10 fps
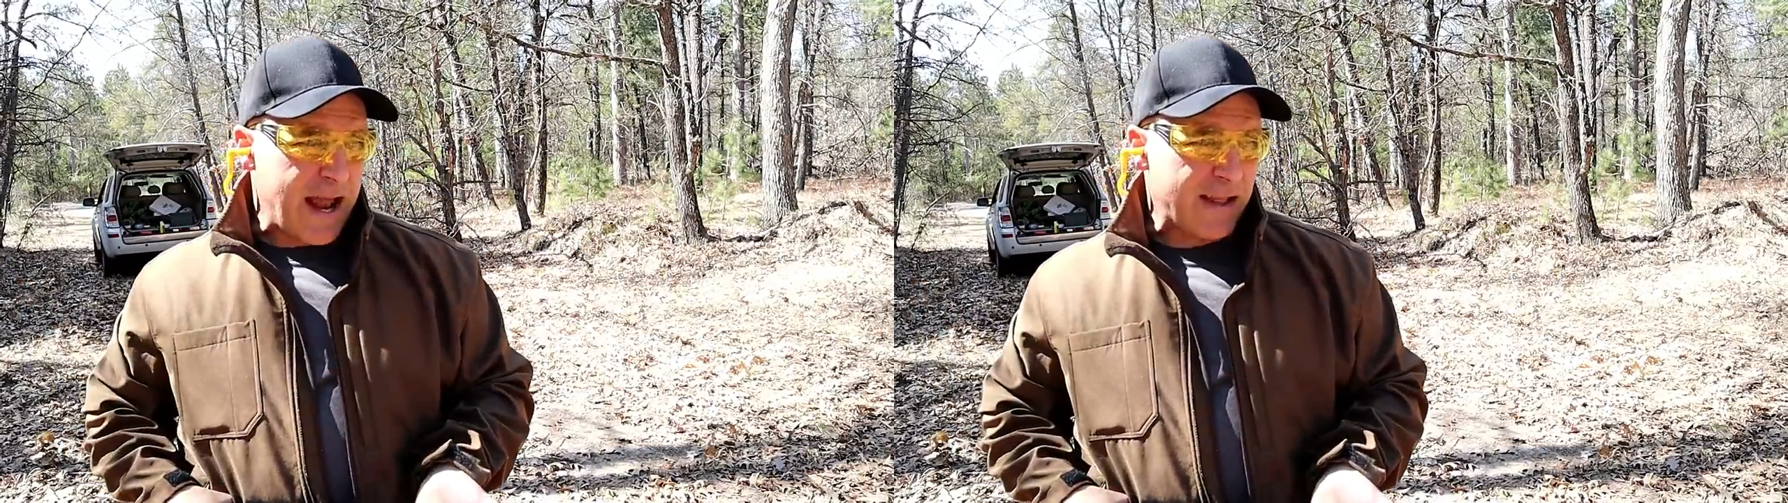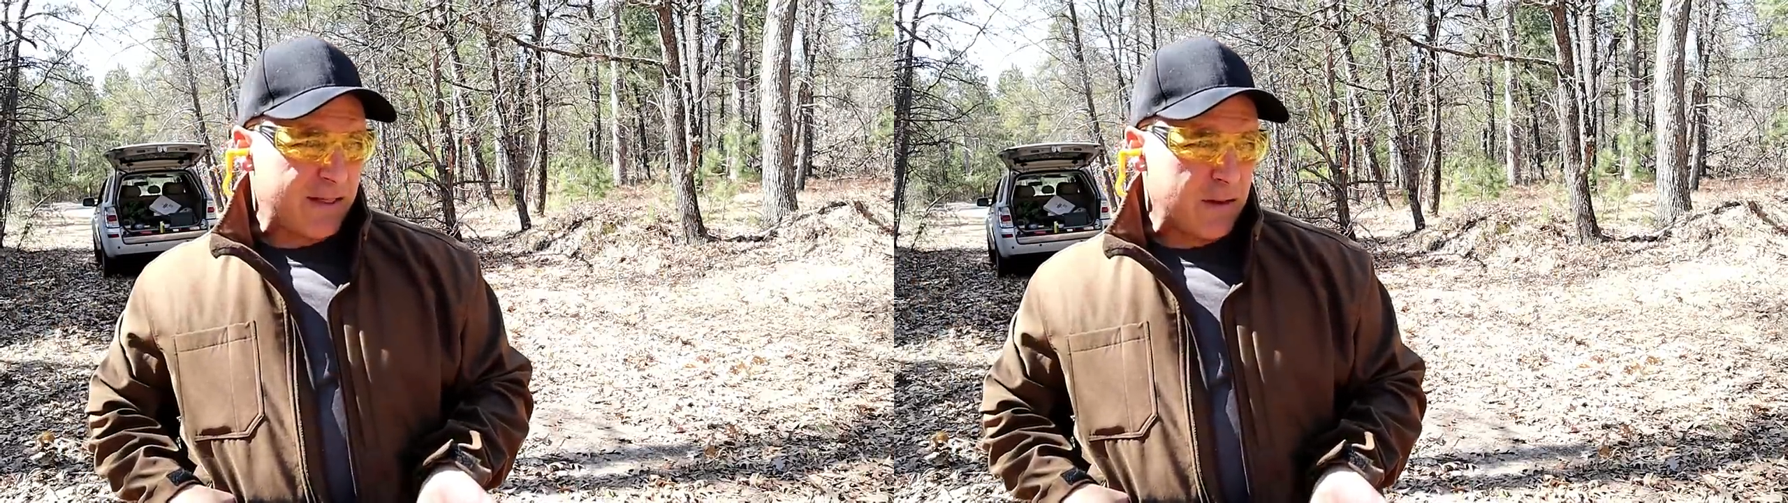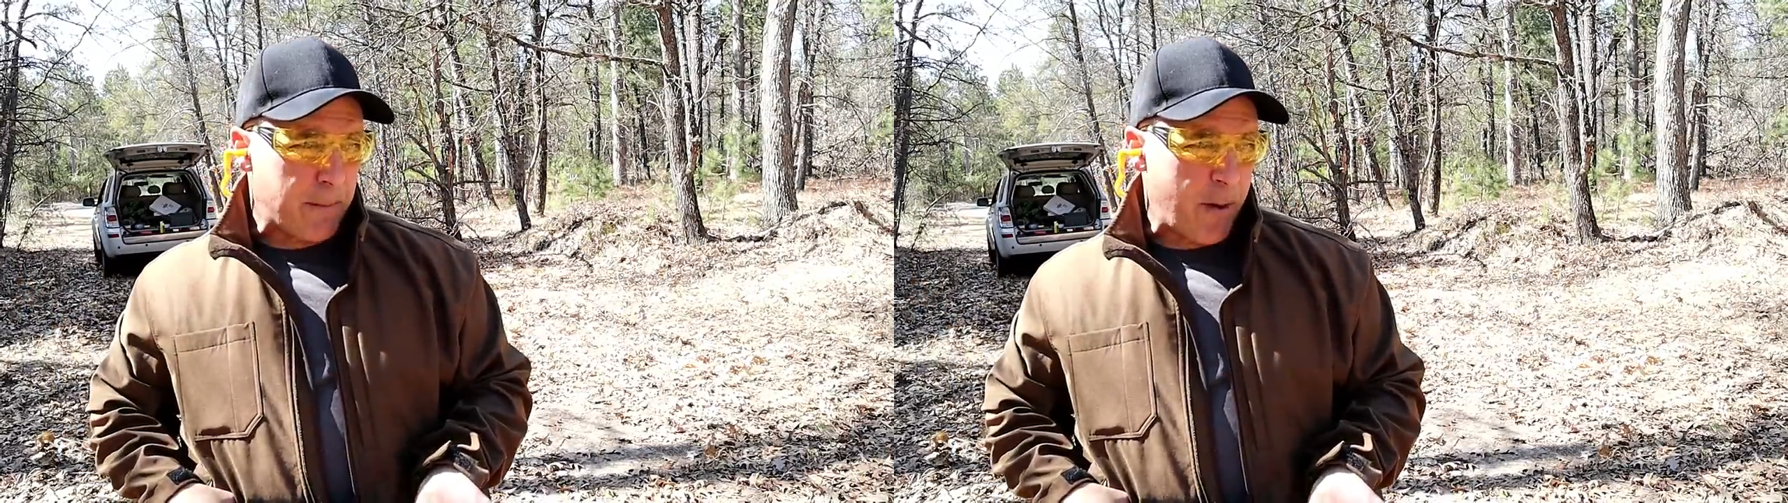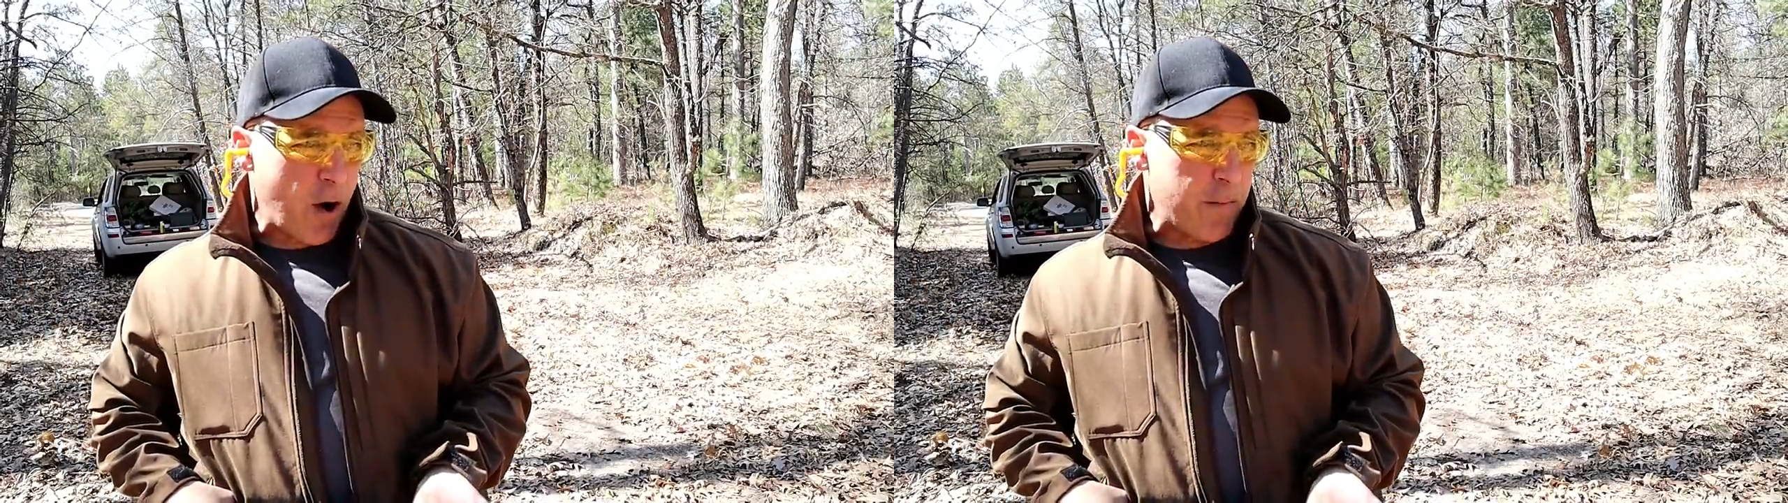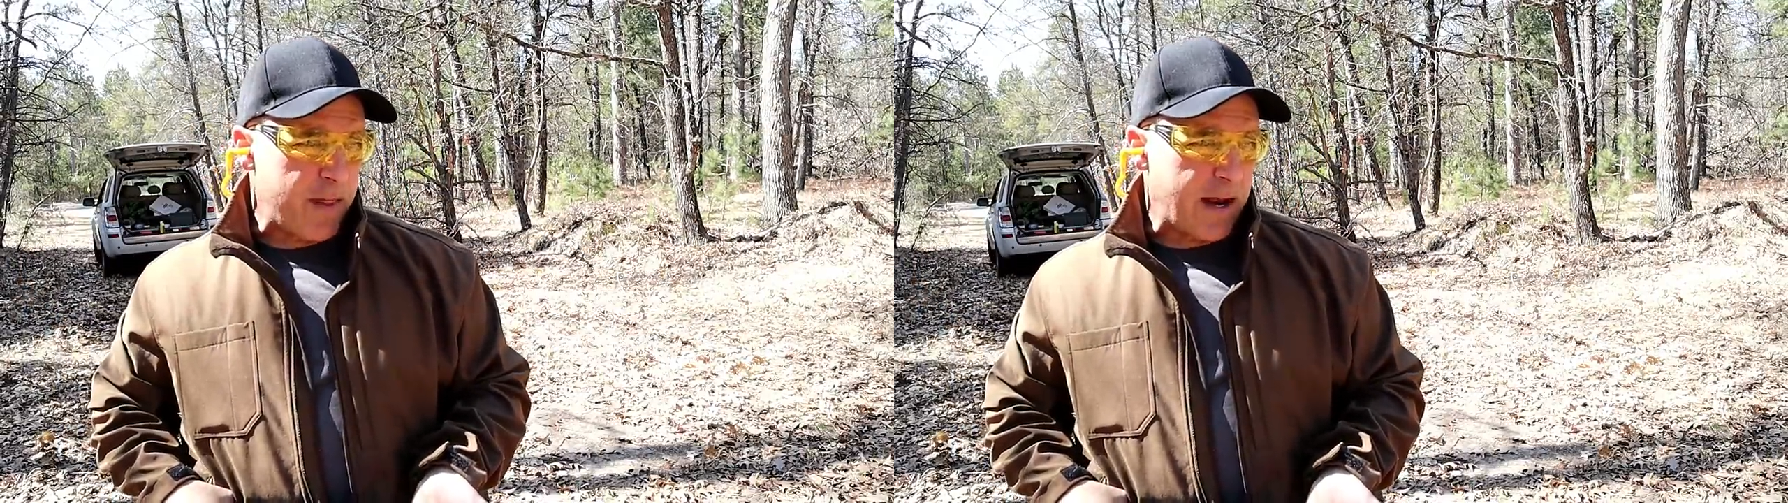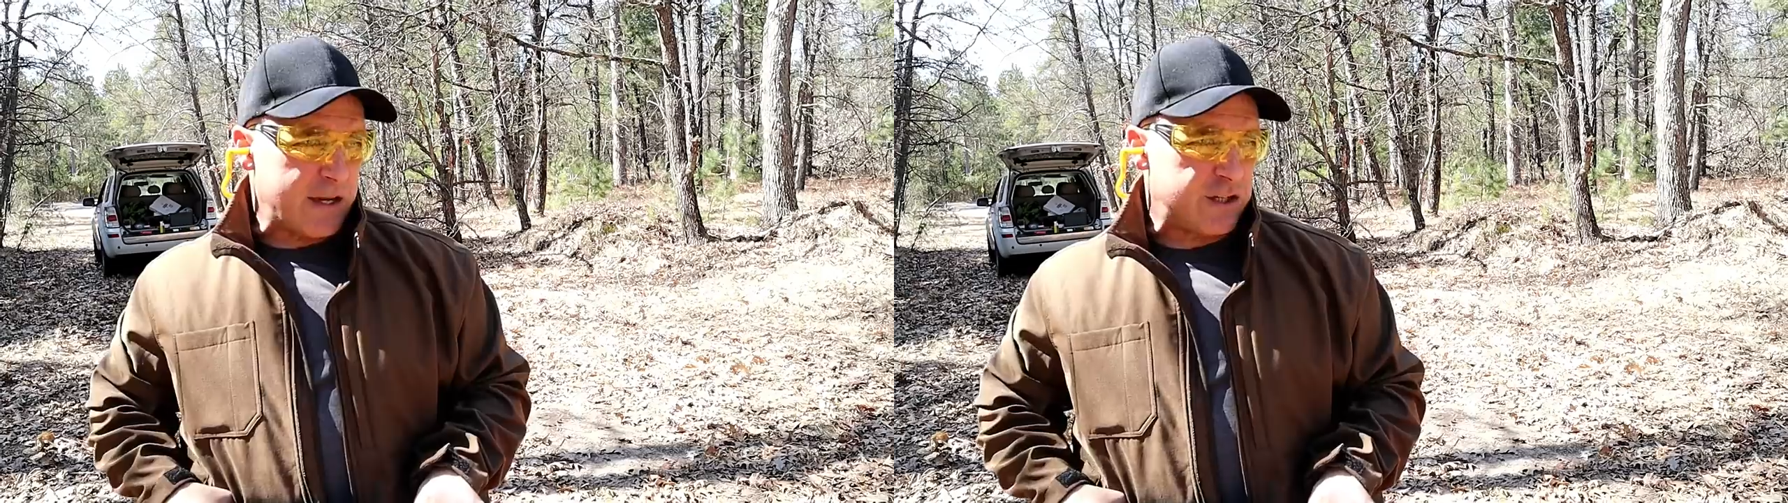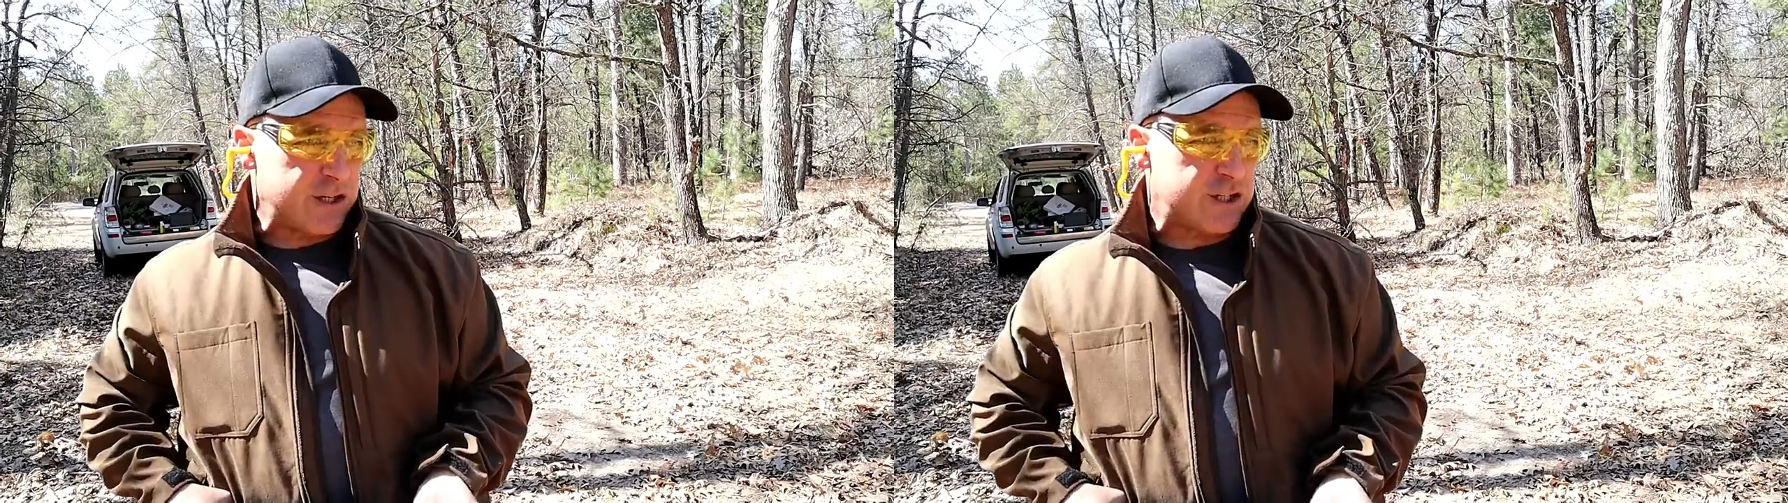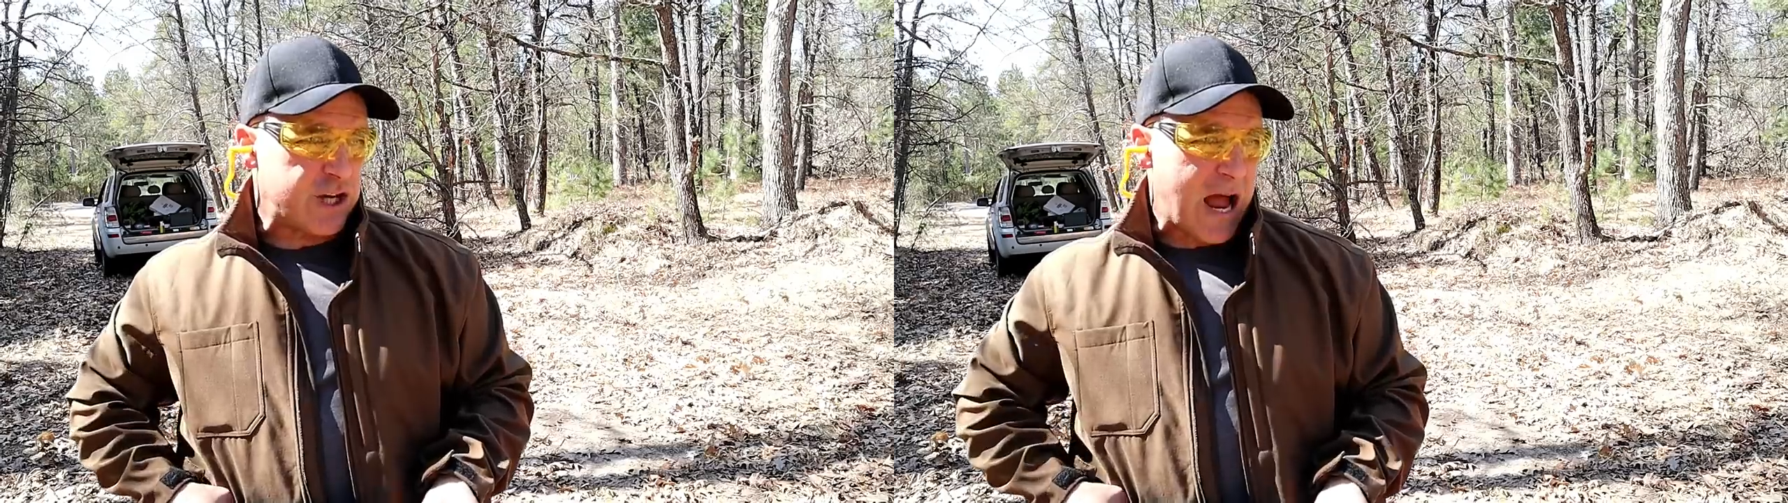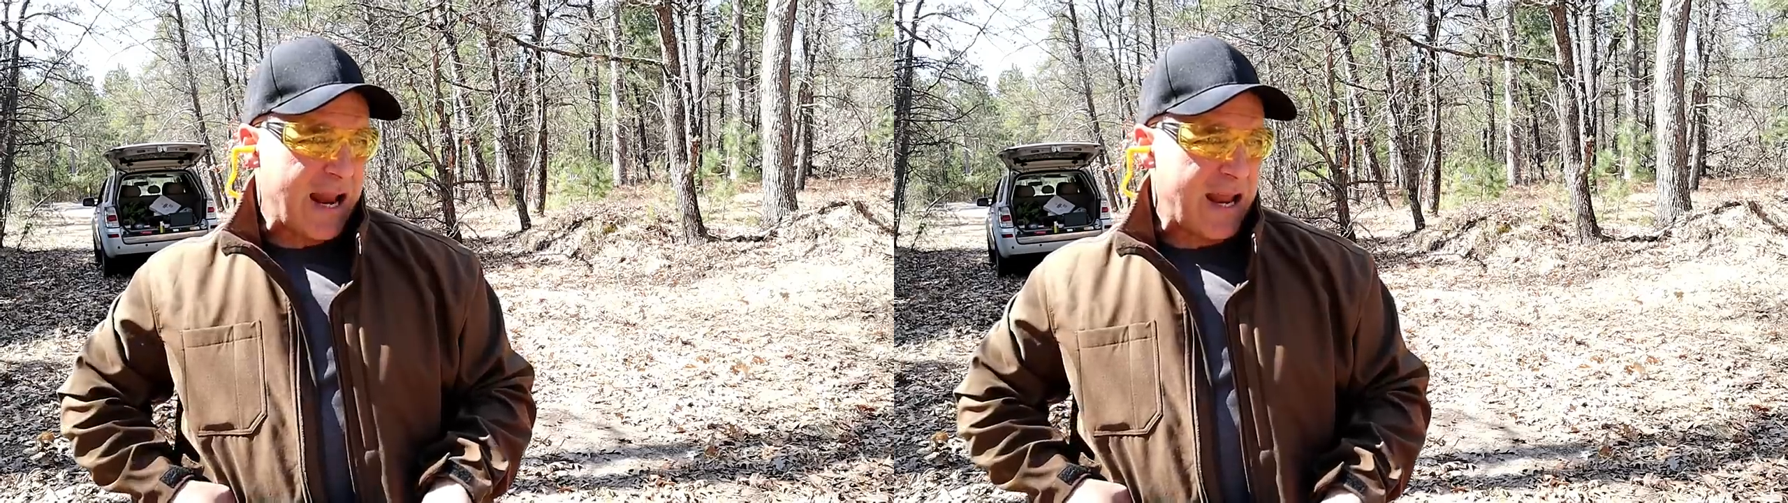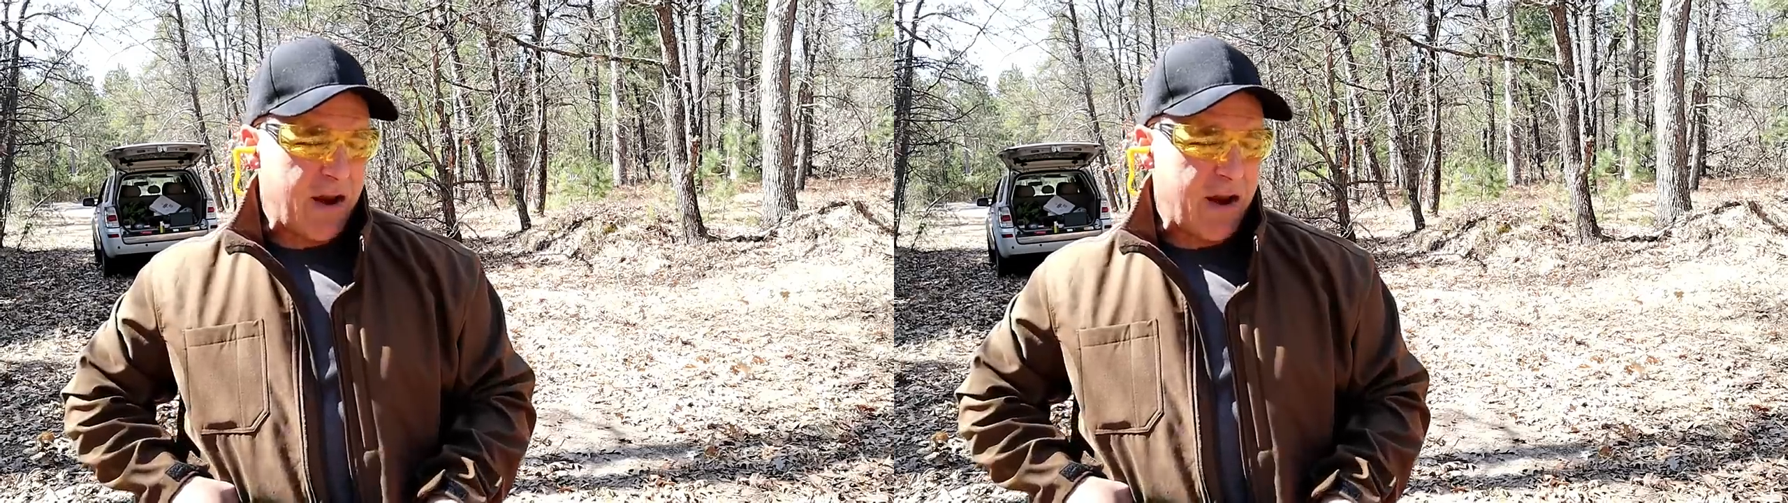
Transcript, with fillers: at the berm that I just shot,